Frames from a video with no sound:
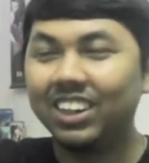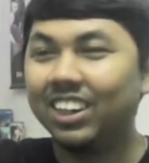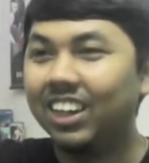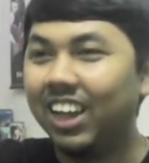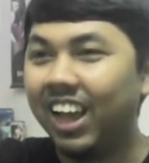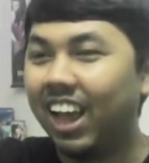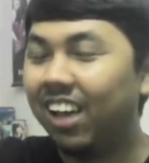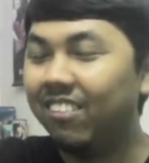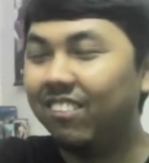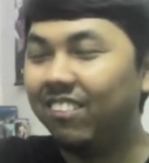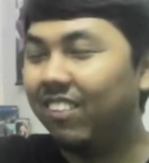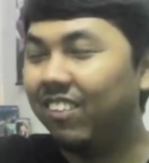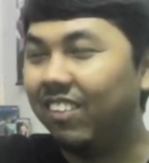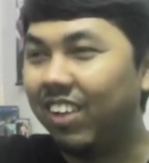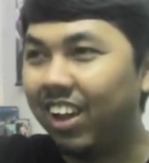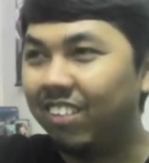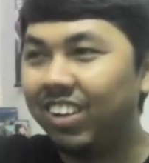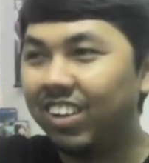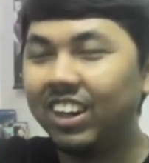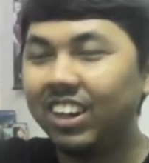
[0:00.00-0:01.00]
ha
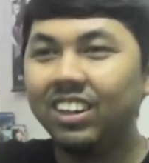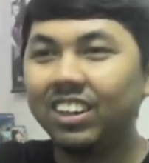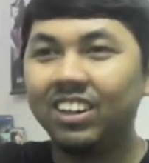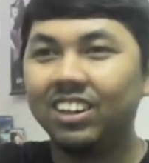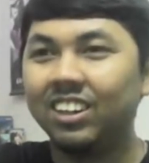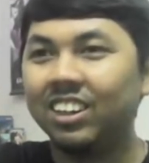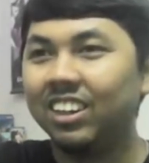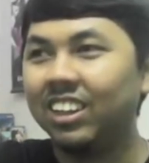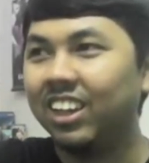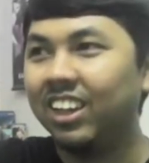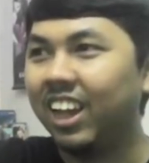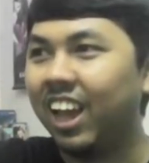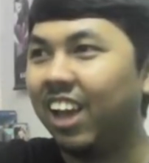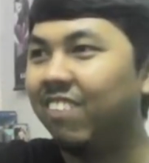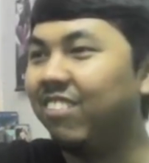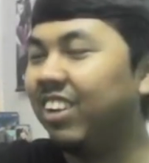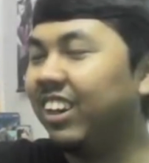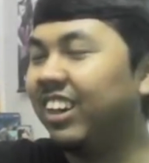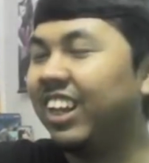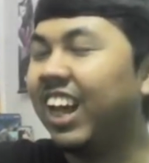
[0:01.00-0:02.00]
having
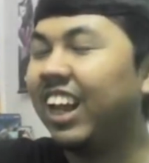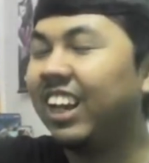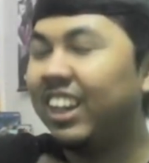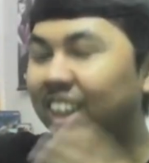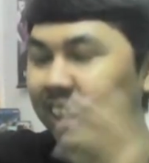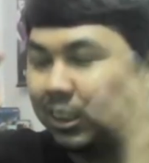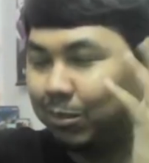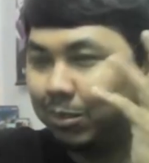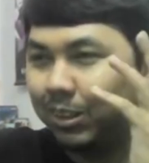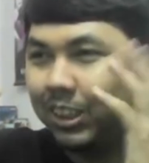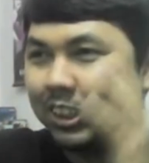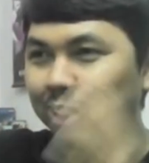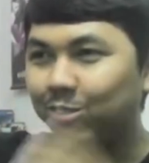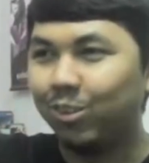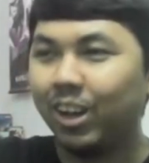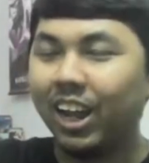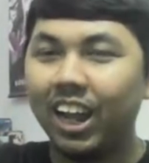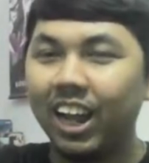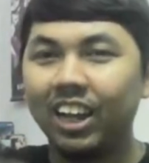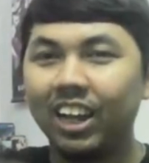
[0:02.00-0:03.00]
having that experience
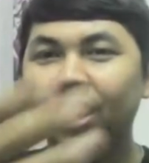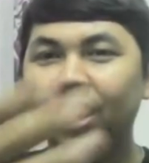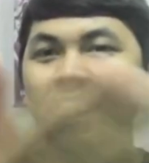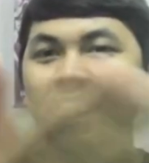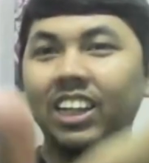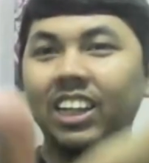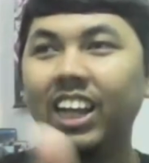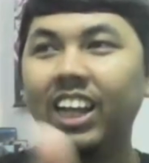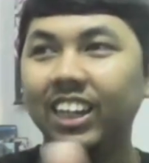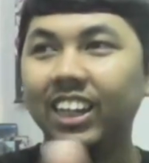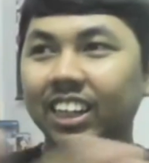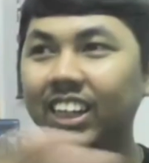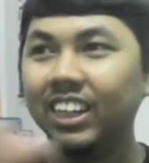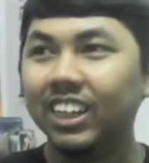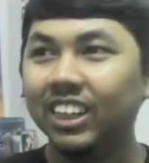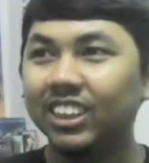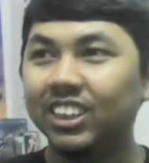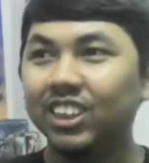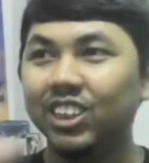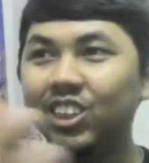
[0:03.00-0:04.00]
where the, the
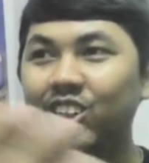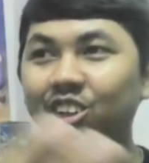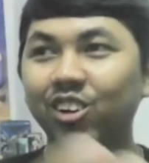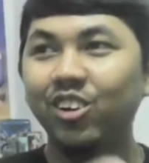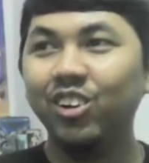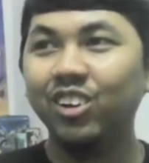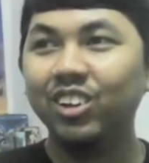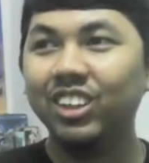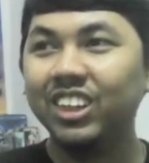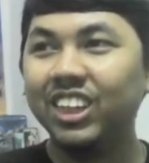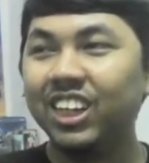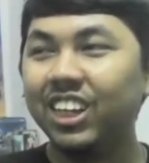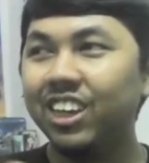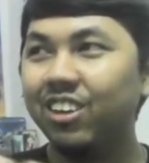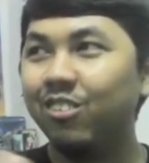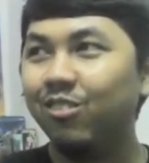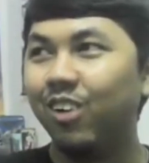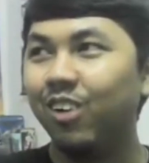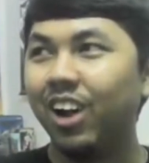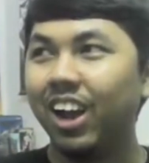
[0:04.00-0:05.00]
the
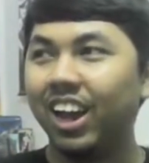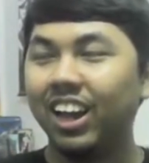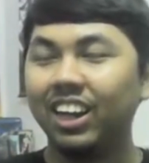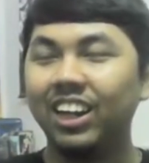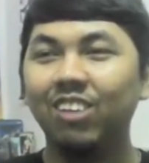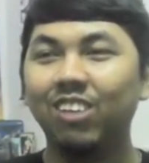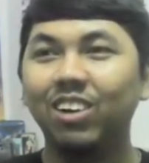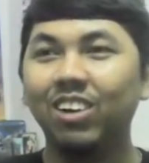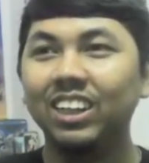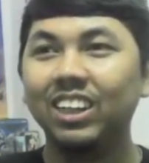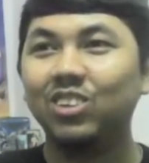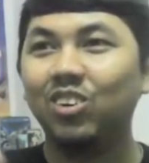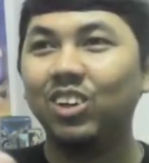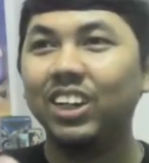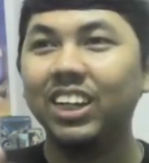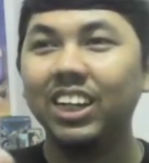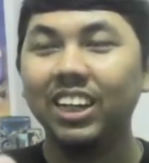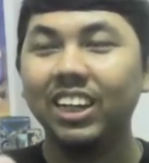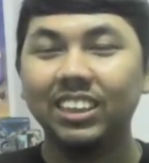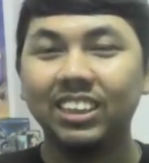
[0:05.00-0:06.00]
security, where they were
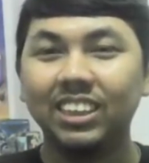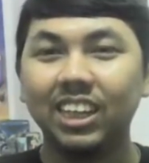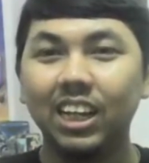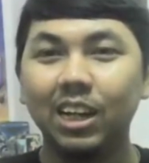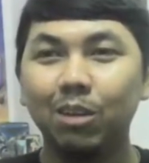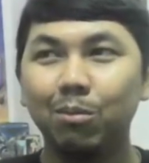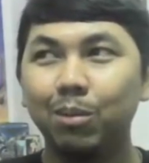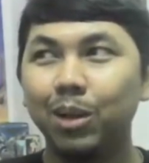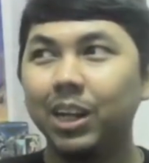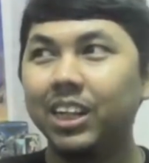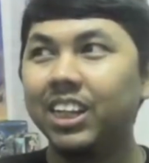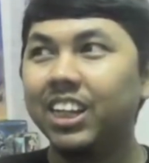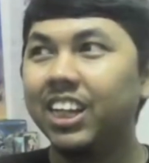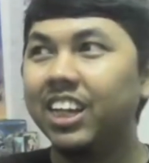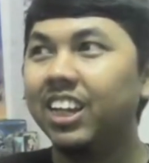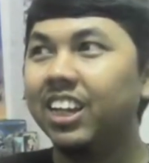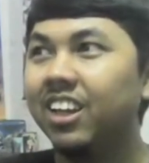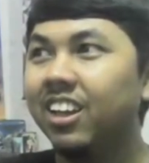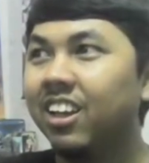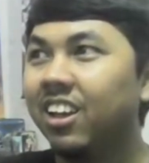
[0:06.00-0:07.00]
escorting a
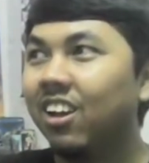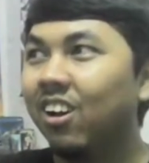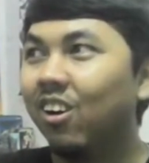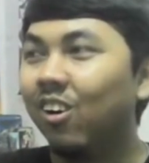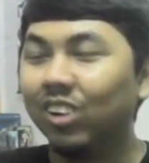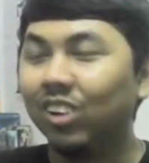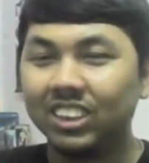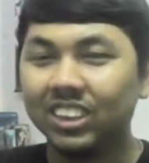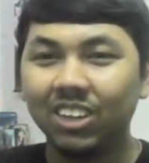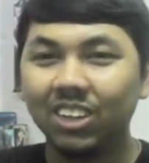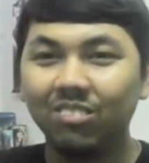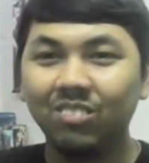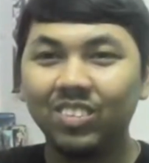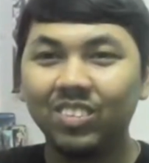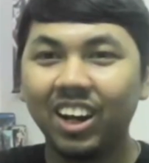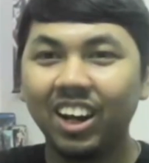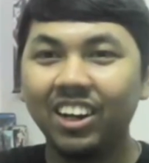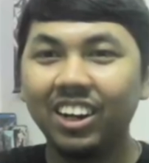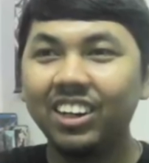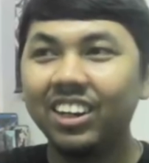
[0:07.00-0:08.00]
celebrity or some
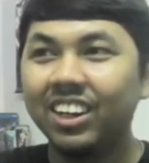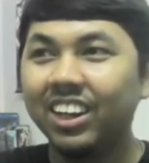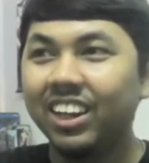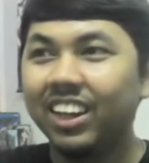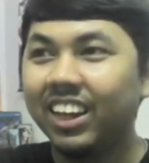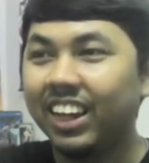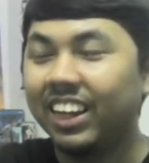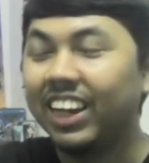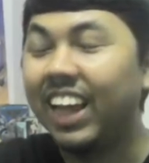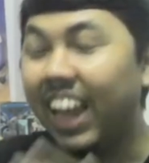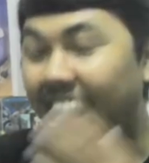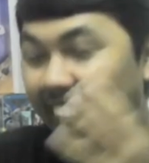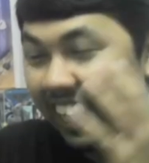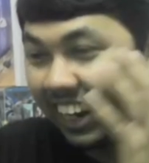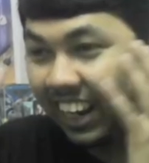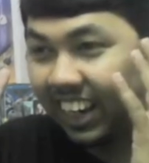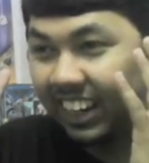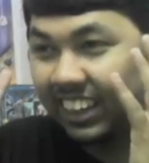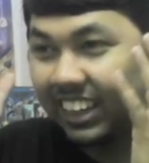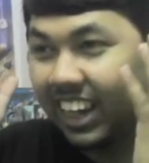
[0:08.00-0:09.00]
kind, and
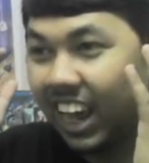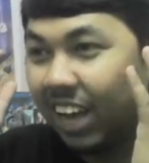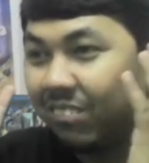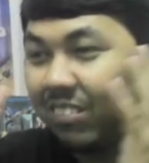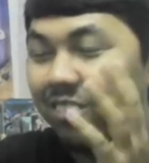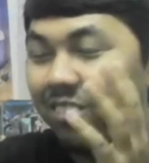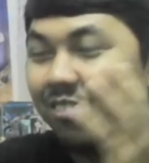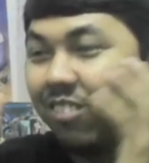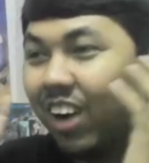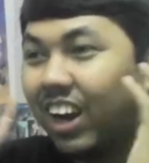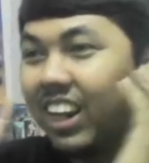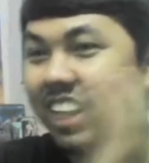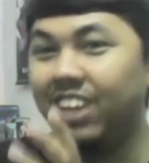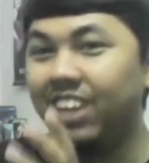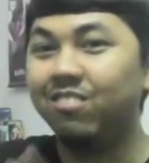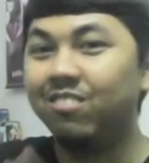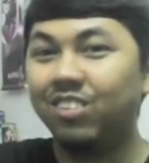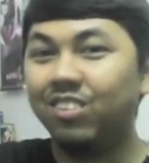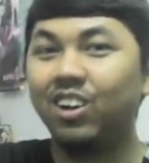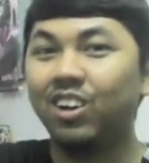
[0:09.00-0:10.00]
it happened right
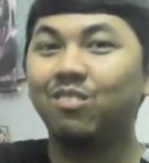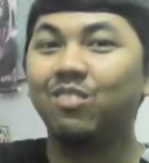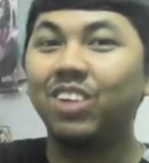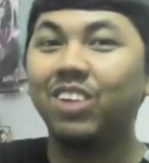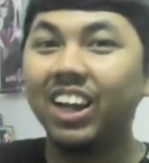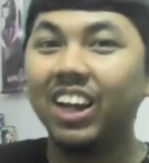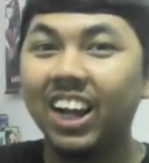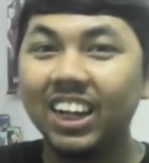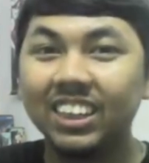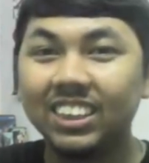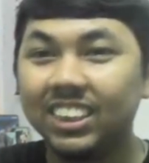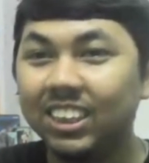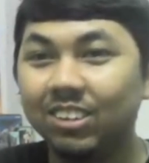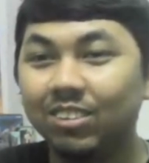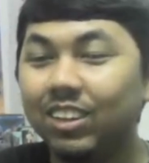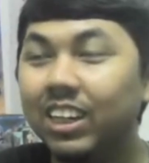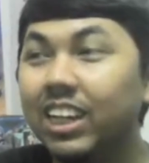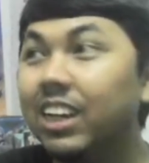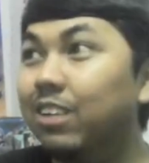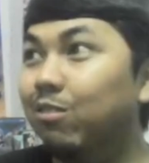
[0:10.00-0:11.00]
in front of my eyes, it,
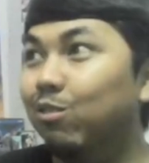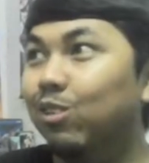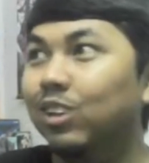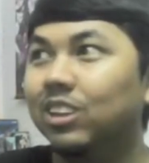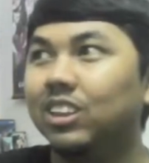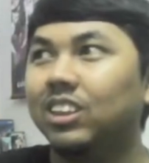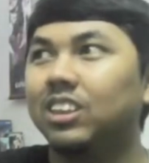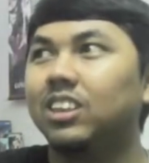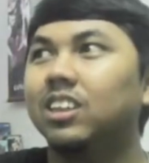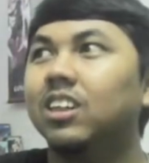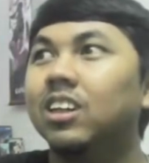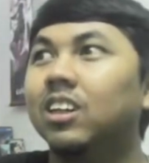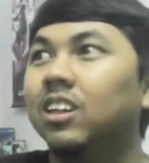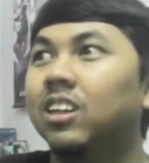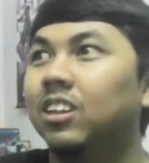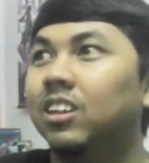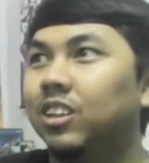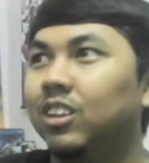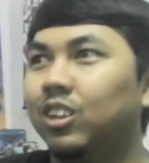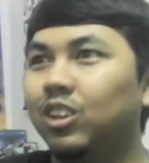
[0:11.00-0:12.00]
it was
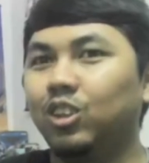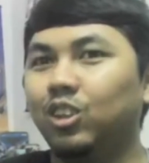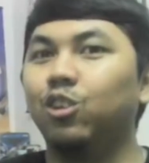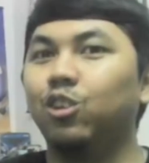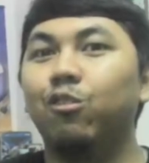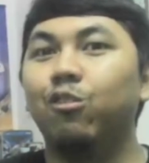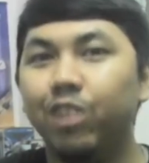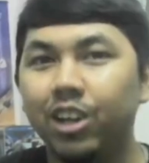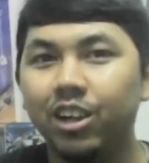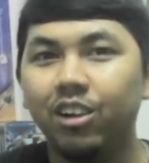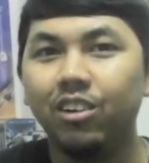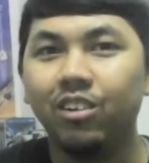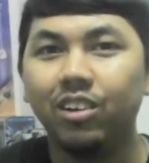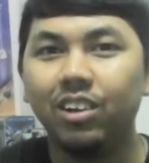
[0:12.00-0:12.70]
surreal.